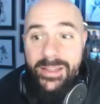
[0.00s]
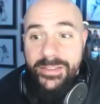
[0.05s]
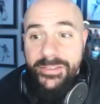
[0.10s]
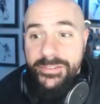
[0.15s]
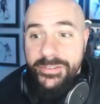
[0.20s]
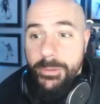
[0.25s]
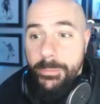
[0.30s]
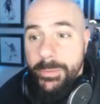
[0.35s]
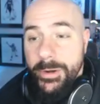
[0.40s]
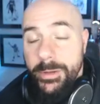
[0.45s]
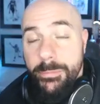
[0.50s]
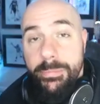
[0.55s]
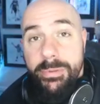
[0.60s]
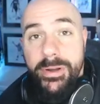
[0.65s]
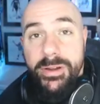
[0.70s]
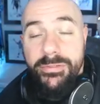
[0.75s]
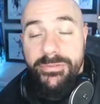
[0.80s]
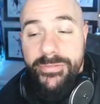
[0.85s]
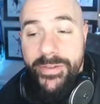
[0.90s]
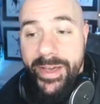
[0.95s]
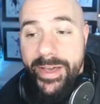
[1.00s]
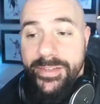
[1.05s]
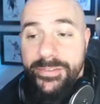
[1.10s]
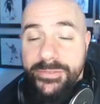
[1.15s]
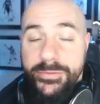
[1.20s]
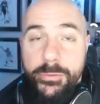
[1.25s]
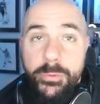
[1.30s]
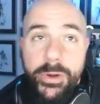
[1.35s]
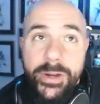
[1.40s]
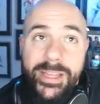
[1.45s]
somebody pretty fast if
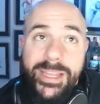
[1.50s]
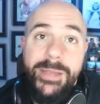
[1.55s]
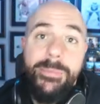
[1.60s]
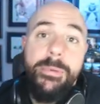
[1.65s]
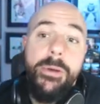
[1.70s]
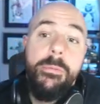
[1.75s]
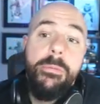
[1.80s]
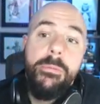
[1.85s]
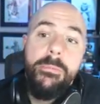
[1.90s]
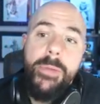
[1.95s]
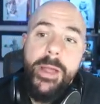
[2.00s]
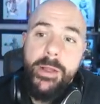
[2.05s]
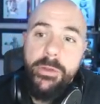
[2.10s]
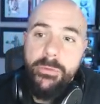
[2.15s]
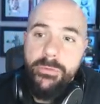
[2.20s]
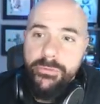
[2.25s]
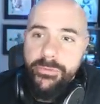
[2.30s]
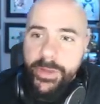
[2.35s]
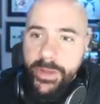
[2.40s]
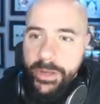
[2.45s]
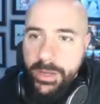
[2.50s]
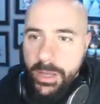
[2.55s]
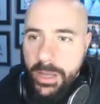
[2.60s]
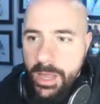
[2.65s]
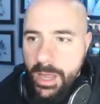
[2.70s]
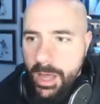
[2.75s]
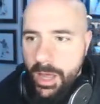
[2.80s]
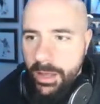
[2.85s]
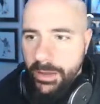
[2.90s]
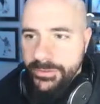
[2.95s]
you want to keep up with Michael Vick.
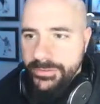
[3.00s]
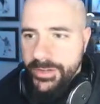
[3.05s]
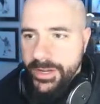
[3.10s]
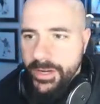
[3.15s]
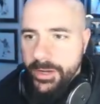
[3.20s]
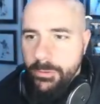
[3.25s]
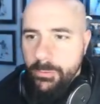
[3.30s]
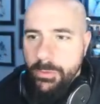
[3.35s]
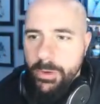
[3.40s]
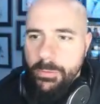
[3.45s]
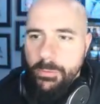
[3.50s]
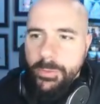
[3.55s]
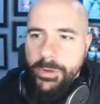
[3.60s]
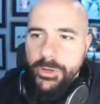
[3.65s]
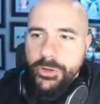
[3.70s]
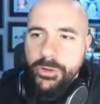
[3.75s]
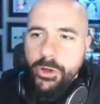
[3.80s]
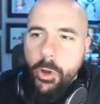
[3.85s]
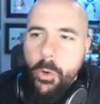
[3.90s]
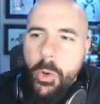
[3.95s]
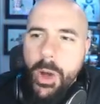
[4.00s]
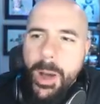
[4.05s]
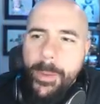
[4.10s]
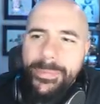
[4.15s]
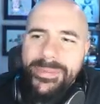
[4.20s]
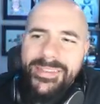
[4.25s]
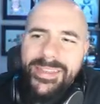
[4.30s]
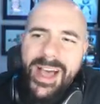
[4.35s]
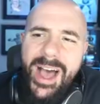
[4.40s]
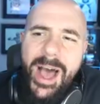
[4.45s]
2nd and 1, we go up
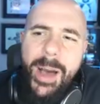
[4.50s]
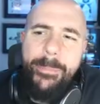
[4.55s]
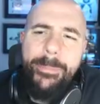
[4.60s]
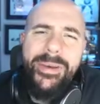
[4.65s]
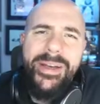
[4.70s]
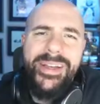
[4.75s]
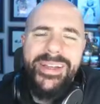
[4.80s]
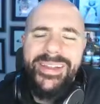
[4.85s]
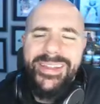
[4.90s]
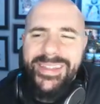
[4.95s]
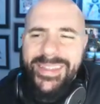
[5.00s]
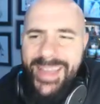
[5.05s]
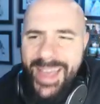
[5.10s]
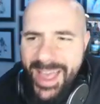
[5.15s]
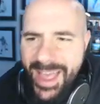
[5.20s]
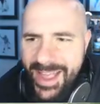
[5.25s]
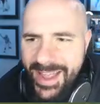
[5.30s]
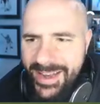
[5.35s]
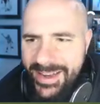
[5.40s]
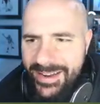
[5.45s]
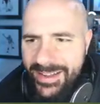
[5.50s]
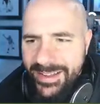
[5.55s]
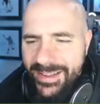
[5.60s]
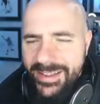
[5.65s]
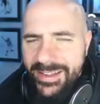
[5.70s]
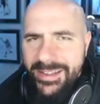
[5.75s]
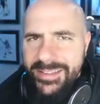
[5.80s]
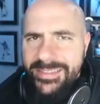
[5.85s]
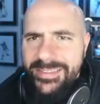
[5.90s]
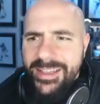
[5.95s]
top again.
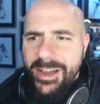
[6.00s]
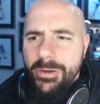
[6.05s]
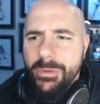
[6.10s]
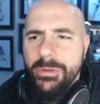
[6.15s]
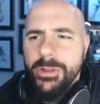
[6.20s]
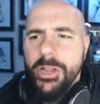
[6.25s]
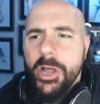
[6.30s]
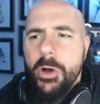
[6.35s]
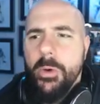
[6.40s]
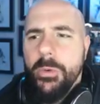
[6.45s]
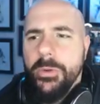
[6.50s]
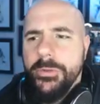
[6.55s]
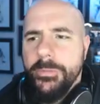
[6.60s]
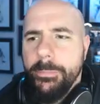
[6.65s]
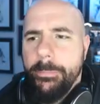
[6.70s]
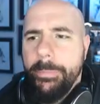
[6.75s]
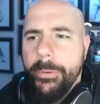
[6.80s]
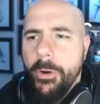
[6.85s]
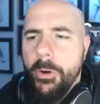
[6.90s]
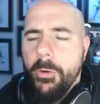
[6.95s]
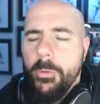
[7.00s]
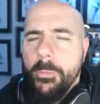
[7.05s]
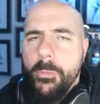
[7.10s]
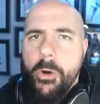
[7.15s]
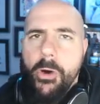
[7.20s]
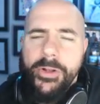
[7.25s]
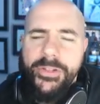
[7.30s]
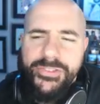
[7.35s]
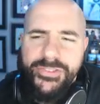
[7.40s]
Terrell Owens, boom, on